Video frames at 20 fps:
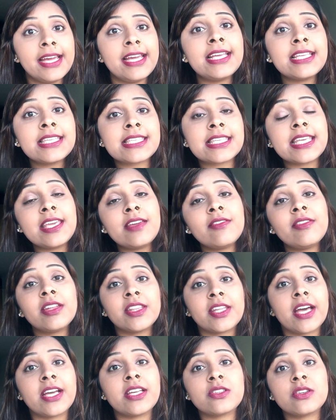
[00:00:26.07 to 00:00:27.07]
it's even
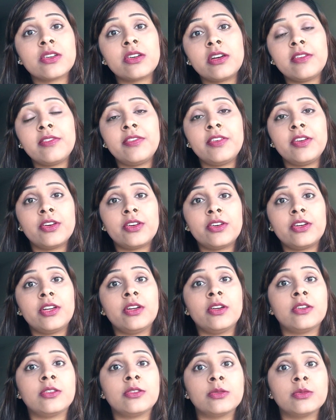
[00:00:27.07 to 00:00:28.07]
nicer if you're, you
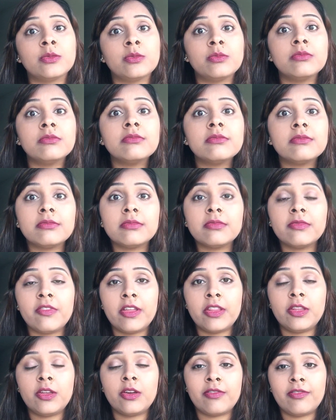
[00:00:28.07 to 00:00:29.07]
know,
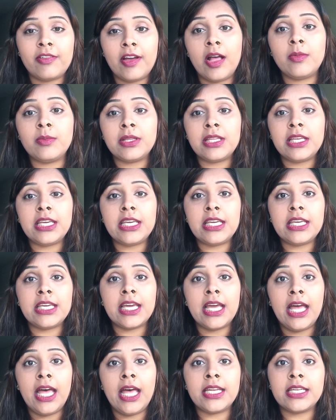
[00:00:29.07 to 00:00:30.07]
with your family
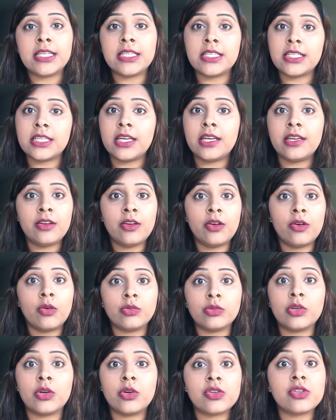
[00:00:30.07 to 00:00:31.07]
and in your
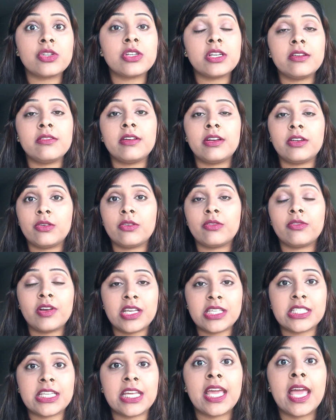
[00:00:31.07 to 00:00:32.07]
own country when you're
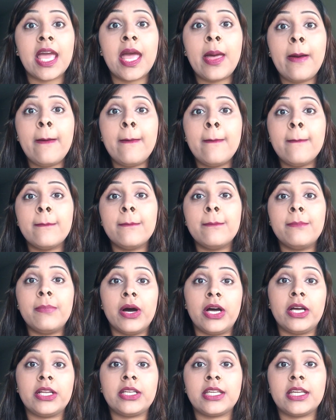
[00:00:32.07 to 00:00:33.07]
fasting
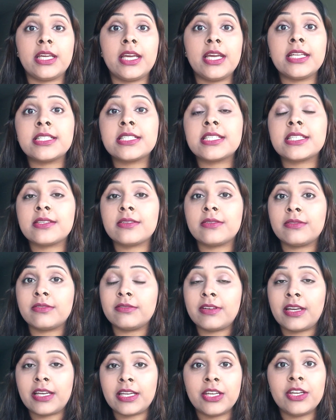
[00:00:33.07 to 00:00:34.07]
but it's
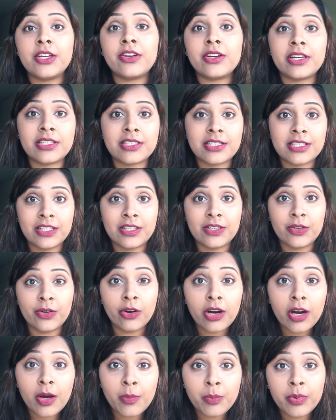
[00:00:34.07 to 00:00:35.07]
when here it's in
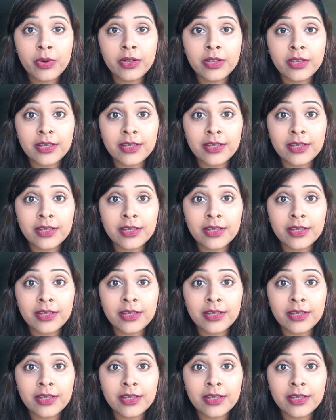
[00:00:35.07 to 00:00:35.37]
Europe